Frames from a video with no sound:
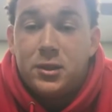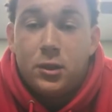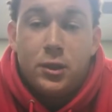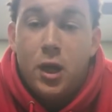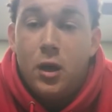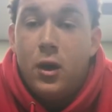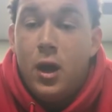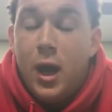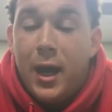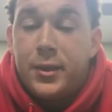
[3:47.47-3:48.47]
So, you know,
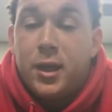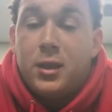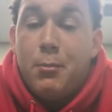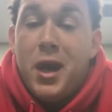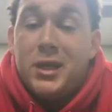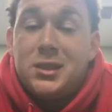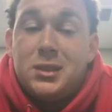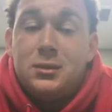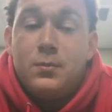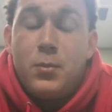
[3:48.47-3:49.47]
I thought the best,